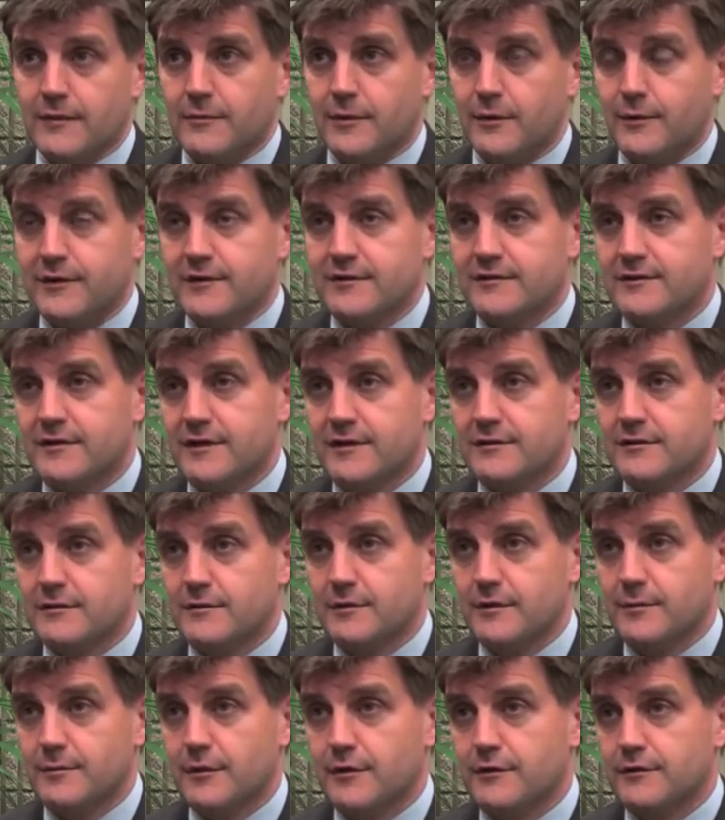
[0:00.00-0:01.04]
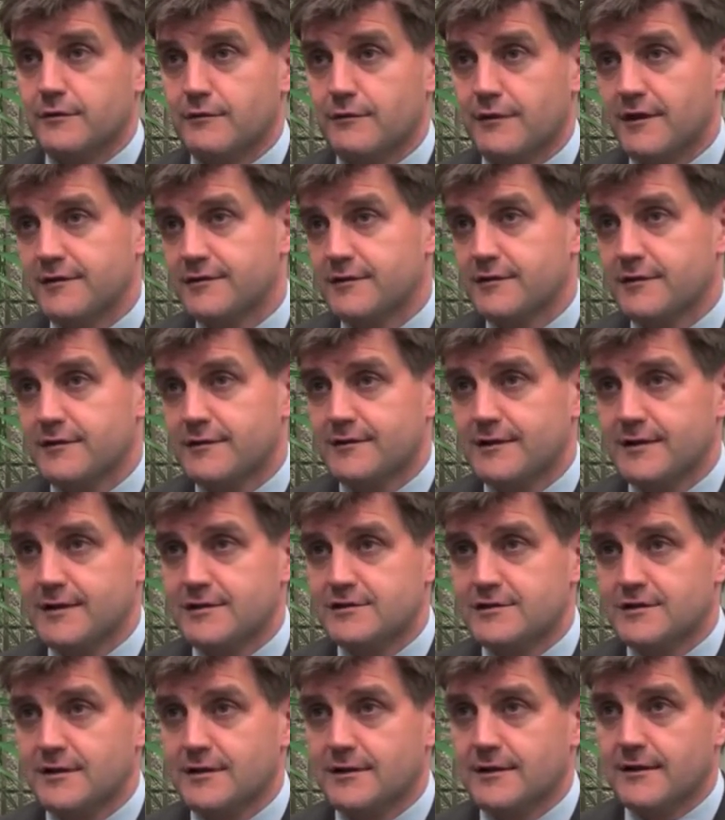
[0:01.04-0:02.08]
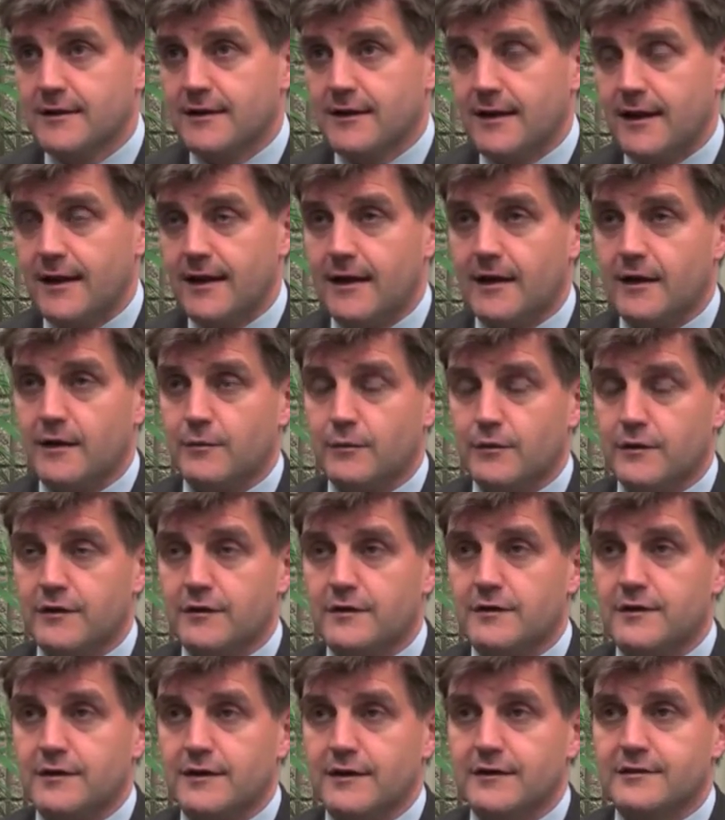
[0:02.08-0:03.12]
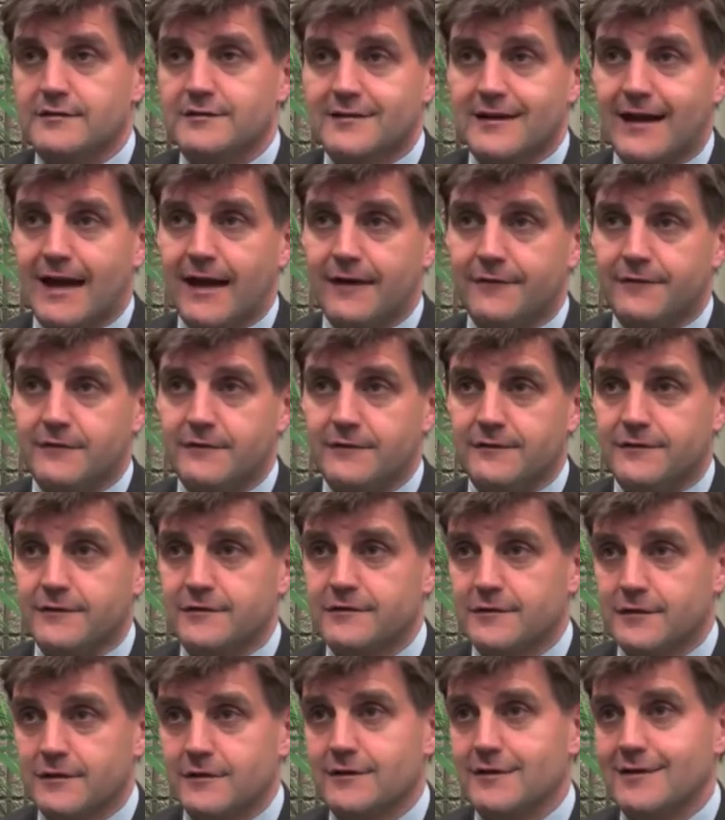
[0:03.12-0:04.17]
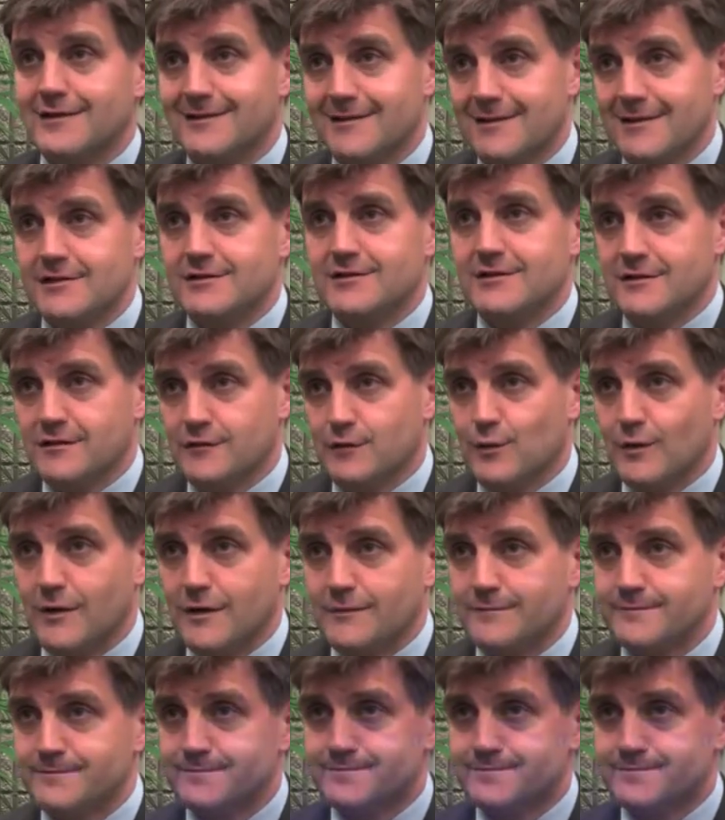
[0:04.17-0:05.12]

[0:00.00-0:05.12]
But we discuss it with both the resident teaching and with the staff in the facility teaching as well.